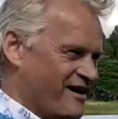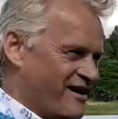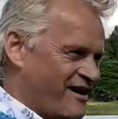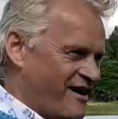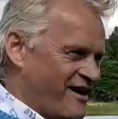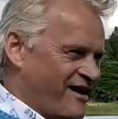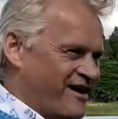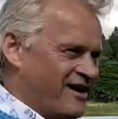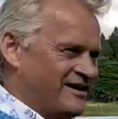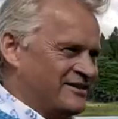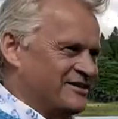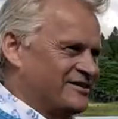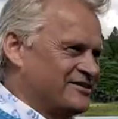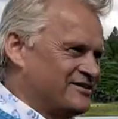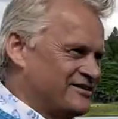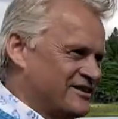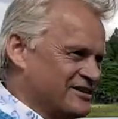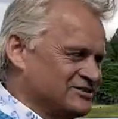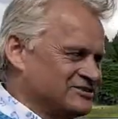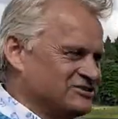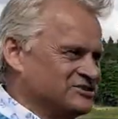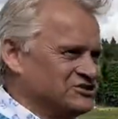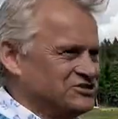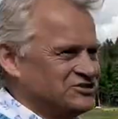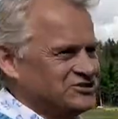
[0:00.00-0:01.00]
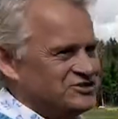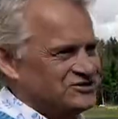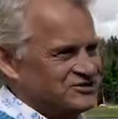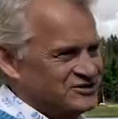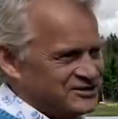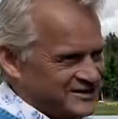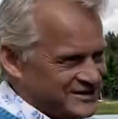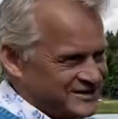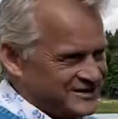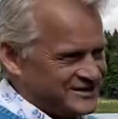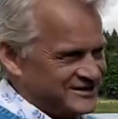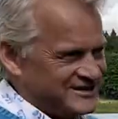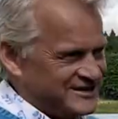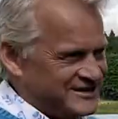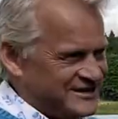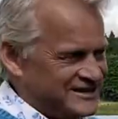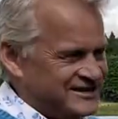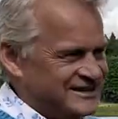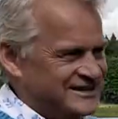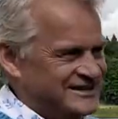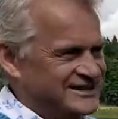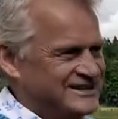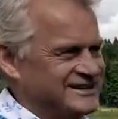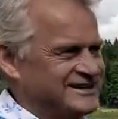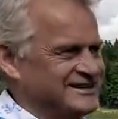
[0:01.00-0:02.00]
either as a student and
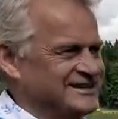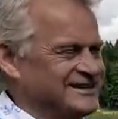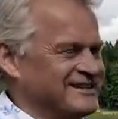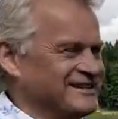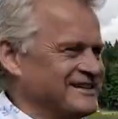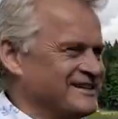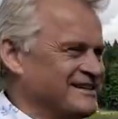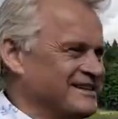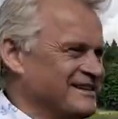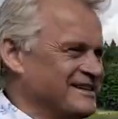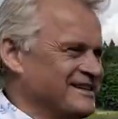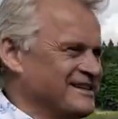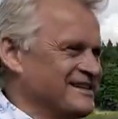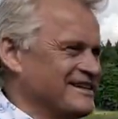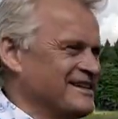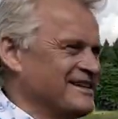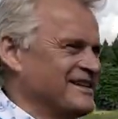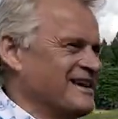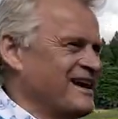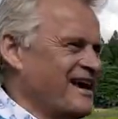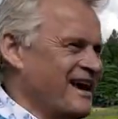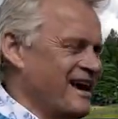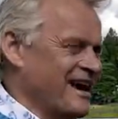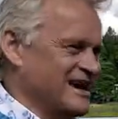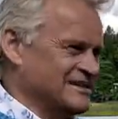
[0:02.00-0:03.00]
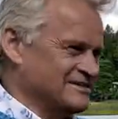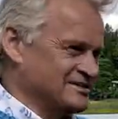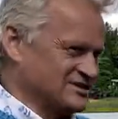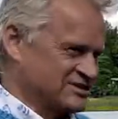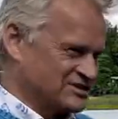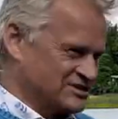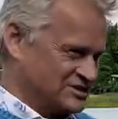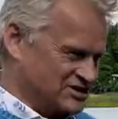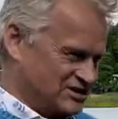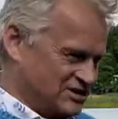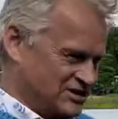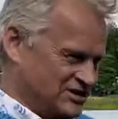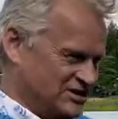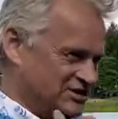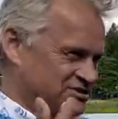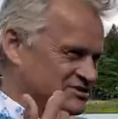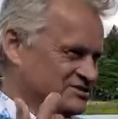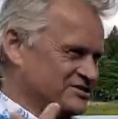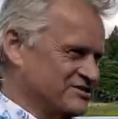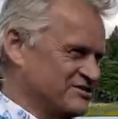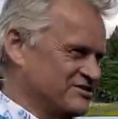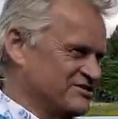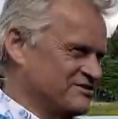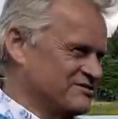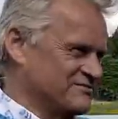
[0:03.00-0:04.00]
then as a
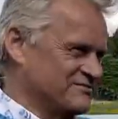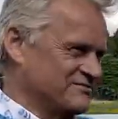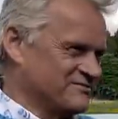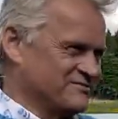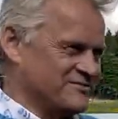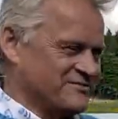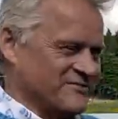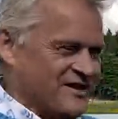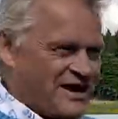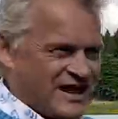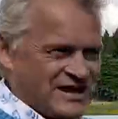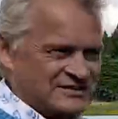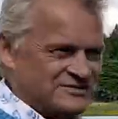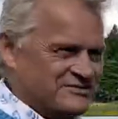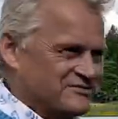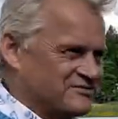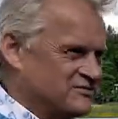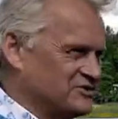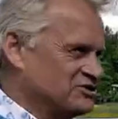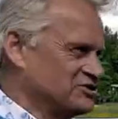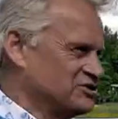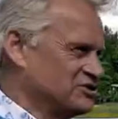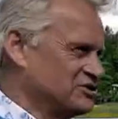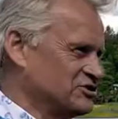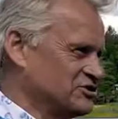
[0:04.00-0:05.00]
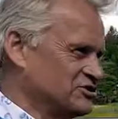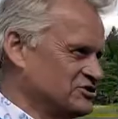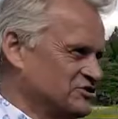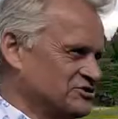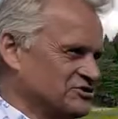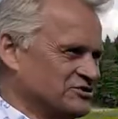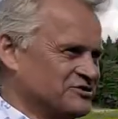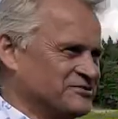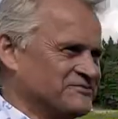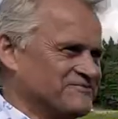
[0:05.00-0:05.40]
teacher, as a researcher,